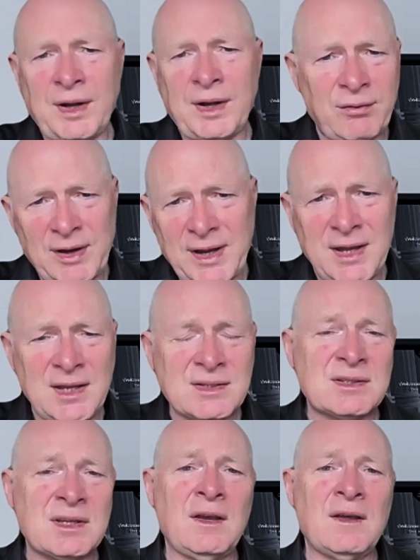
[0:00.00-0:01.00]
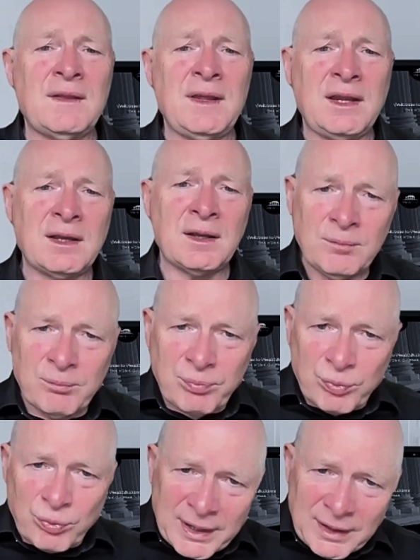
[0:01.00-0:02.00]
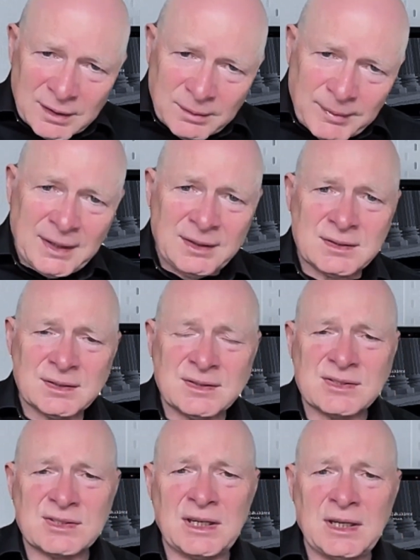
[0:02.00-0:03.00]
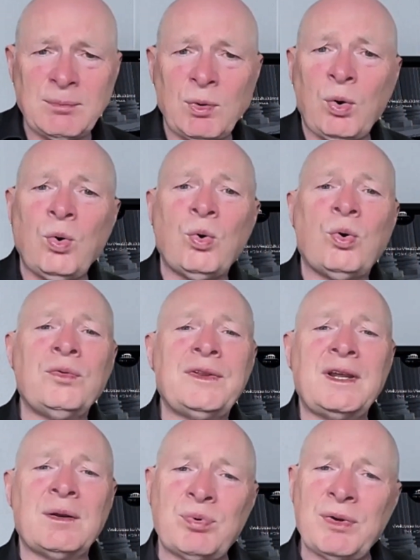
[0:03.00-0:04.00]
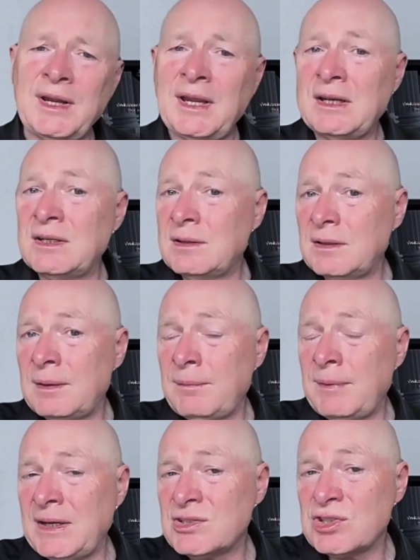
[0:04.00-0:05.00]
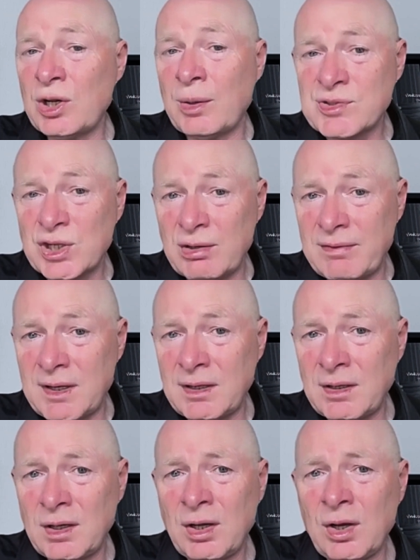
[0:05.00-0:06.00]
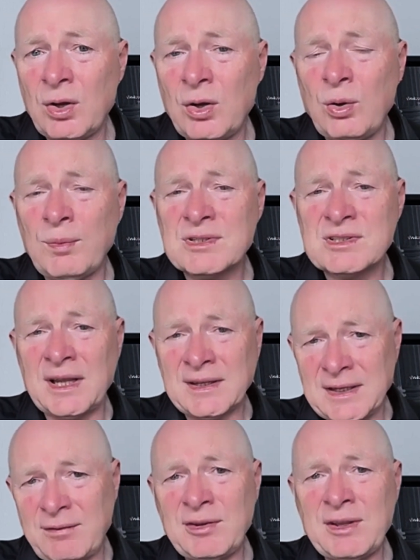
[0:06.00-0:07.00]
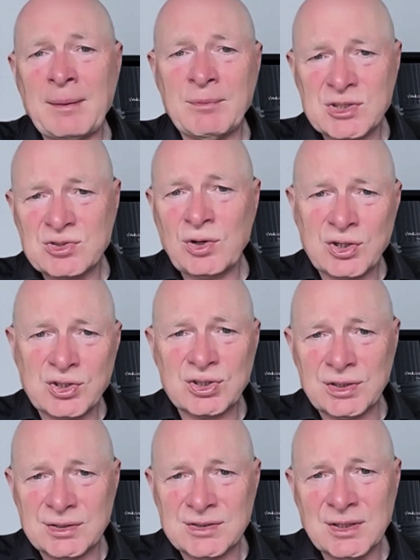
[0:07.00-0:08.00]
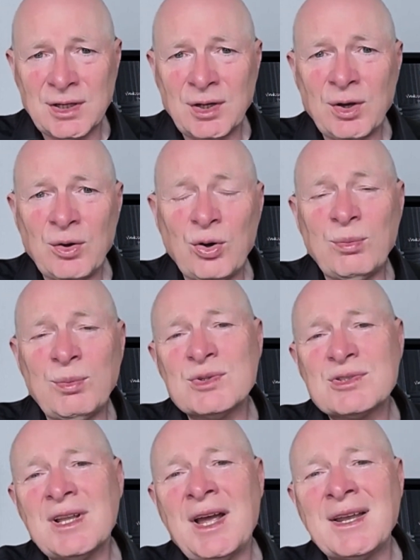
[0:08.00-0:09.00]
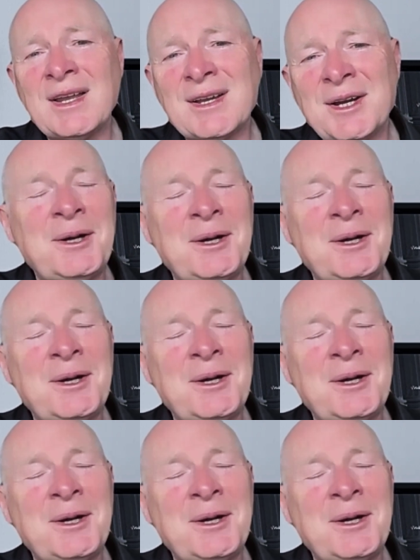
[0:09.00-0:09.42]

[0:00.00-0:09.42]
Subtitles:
or whatever it is. They can bring them into the scheme, or they can bring them in as an observer, almost like giving them instructions, almost like